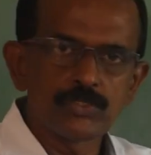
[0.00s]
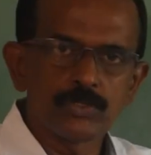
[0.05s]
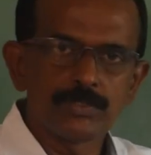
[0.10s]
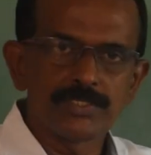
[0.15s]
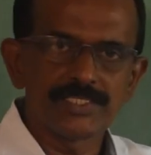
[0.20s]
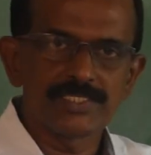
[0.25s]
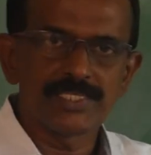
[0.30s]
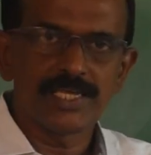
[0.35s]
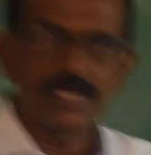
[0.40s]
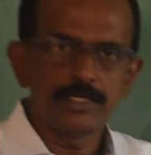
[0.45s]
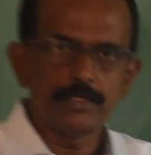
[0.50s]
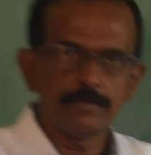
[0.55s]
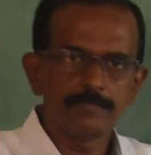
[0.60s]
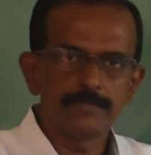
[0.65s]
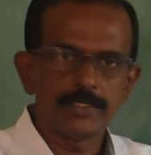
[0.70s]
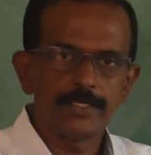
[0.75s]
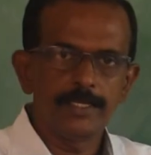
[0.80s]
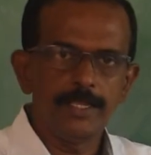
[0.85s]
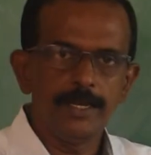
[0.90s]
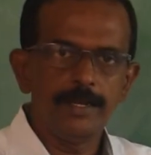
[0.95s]
on the side of the
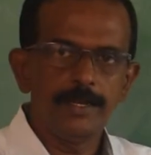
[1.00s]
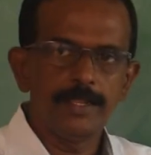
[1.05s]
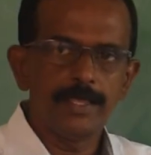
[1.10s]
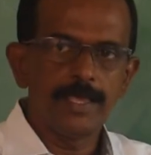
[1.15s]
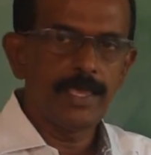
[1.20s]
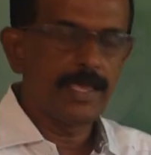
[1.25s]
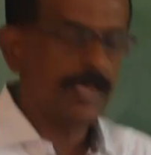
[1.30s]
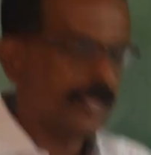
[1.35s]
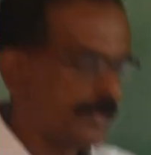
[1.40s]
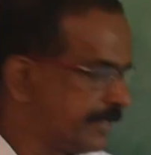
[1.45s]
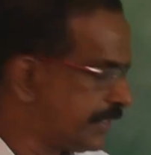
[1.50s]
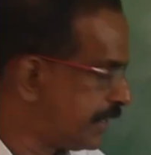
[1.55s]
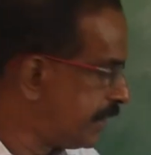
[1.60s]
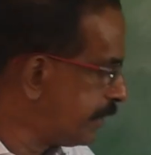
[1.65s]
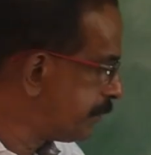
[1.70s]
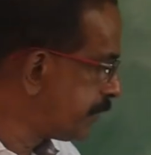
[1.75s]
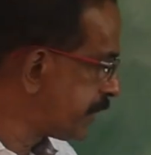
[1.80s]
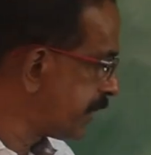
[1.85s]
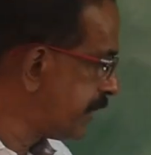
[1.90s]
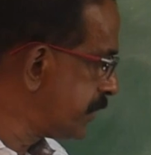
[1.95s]
hill and
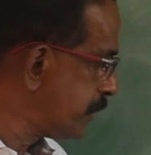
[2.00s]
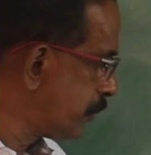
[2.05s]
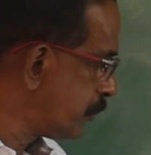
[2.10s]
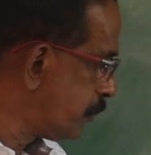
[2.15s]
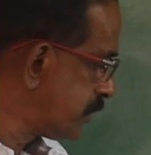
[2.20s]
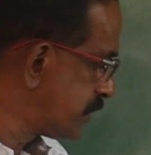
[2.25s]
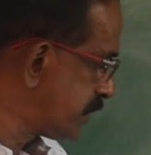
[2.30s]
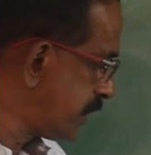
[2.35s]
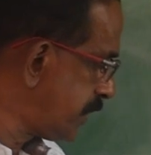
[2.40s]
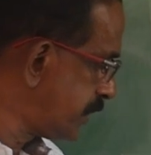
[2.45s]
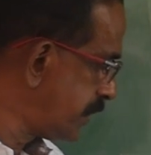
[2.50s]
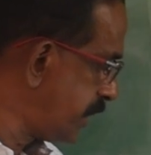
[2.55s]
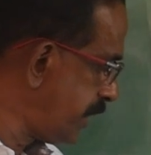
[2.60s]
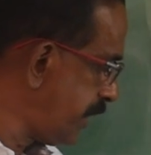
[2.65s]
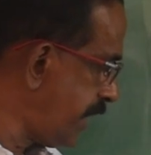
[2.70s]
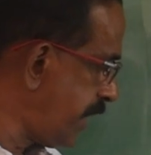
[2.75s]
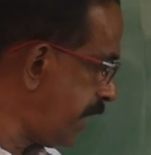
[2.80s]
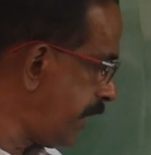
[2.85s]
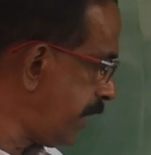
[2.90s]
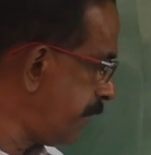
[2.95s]
keep ranging rods at
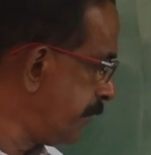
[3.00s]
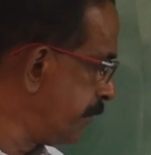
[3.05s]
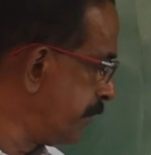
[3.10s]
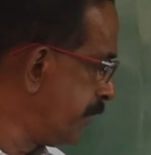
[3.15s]
A,